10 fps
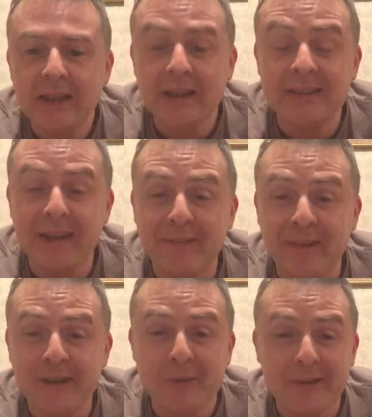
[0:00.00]
and
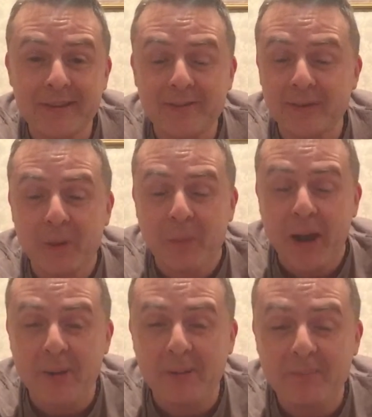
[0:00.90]
definitely worth it for a
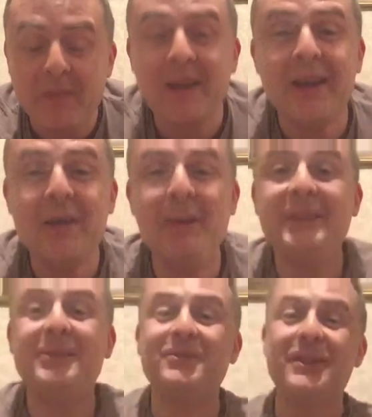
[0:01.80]
pound.
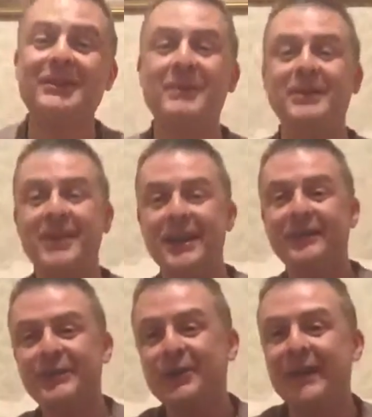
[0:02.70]
Please subscribe to my channel
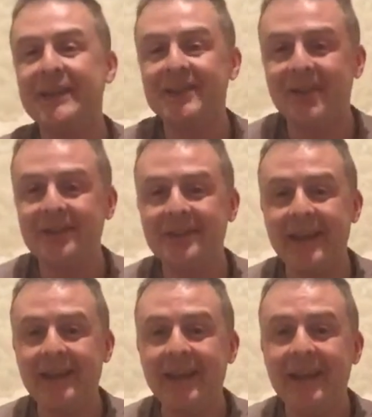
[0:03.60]
if you enjoyed this
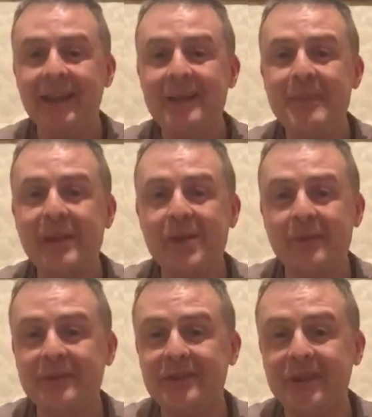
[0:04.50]
content. Leave me a
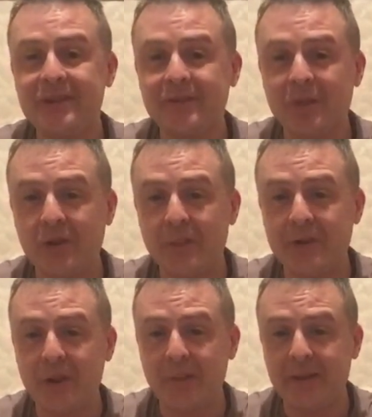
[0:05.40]
comment or suggestion for
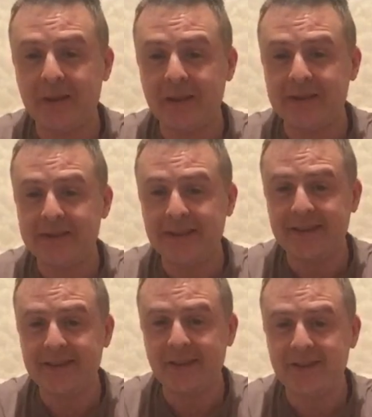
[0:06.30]
upcoming topic you'd like to see
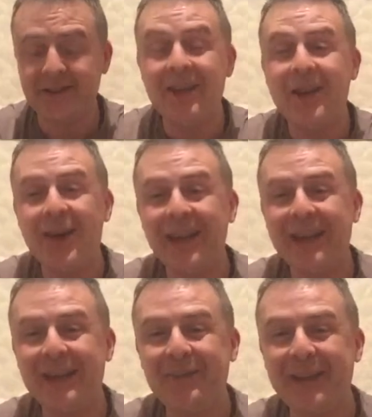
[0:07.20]
discussed. I
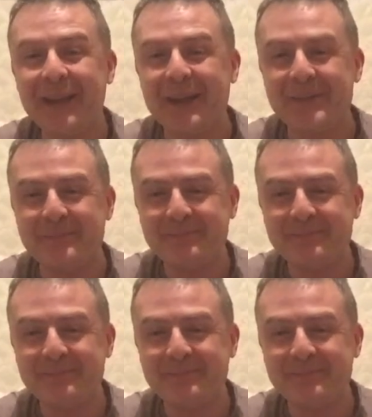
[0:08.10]
like the video.